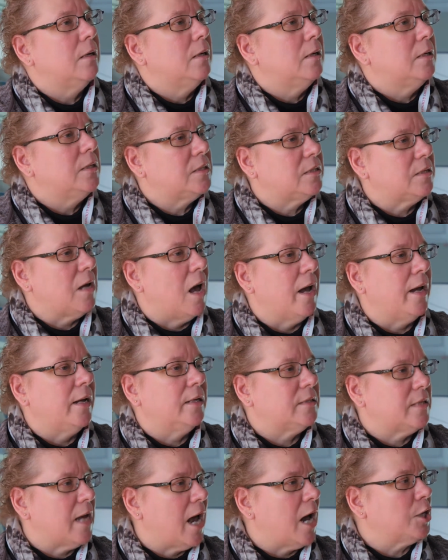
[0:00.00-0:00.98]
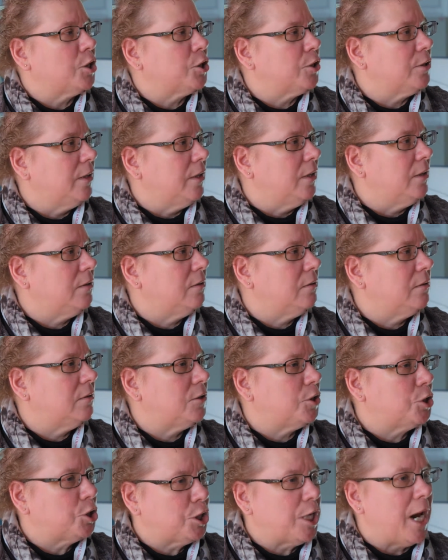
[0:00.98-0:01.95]
science actually
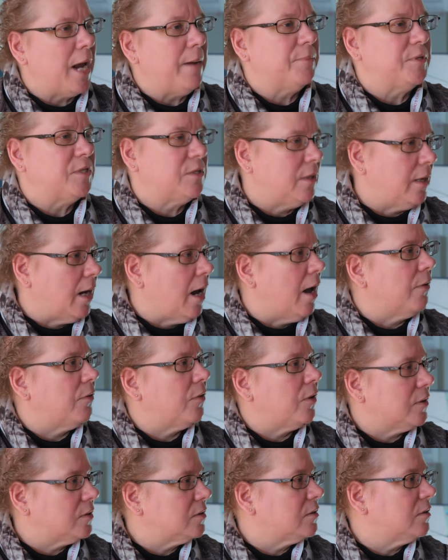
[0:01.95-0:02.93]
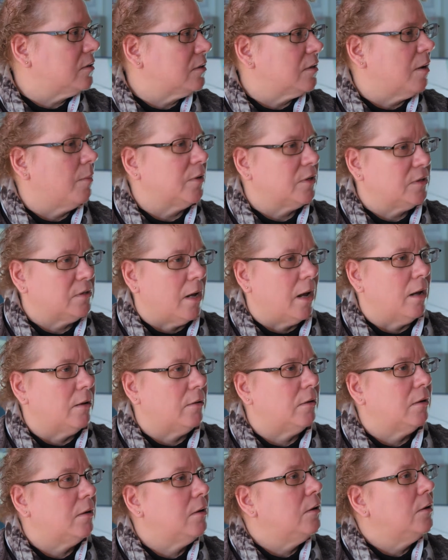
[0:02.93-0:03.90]
shapes the ethics to some
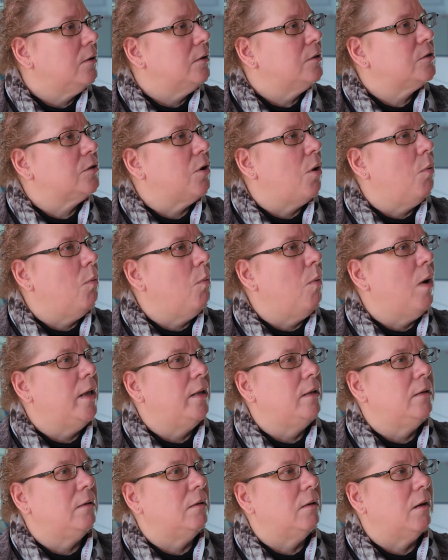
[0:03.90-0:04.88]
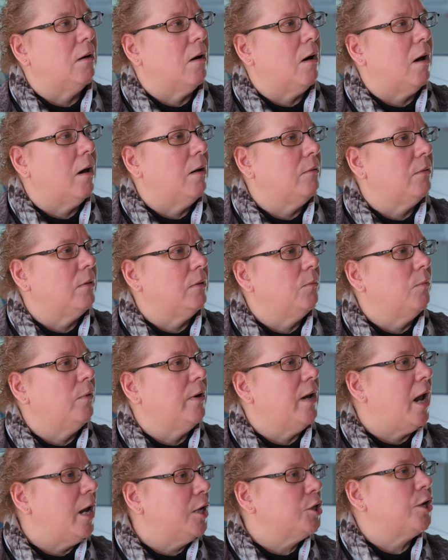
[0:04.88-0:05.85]
extent. So when
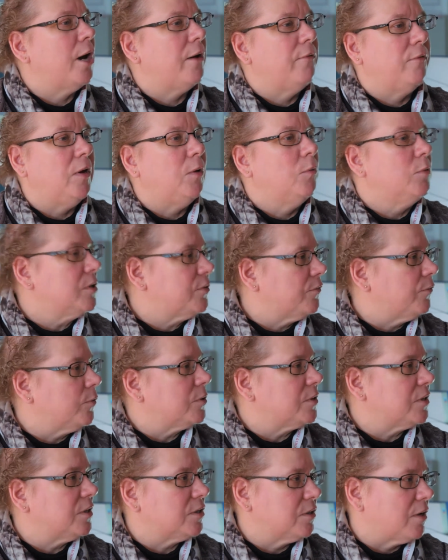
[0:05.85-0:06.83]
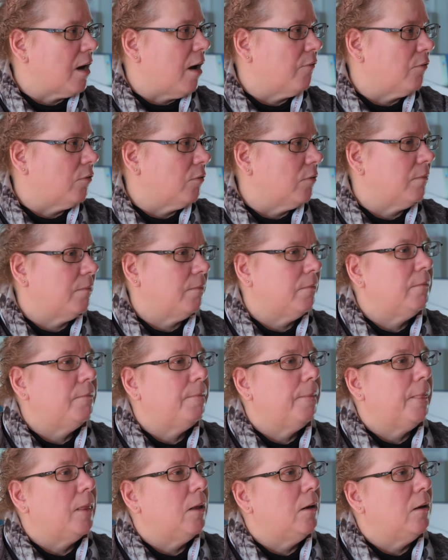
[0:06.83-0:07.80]
HIV was first discovered,
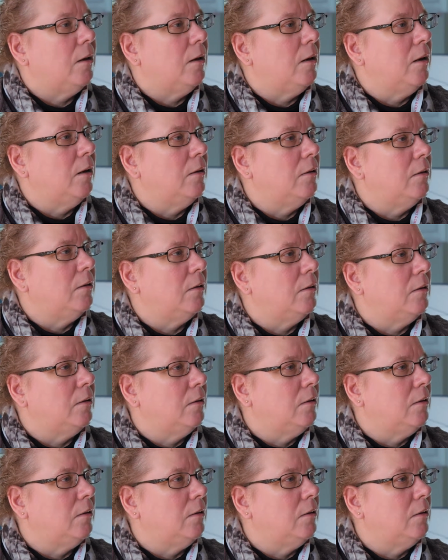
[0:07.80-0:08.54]
when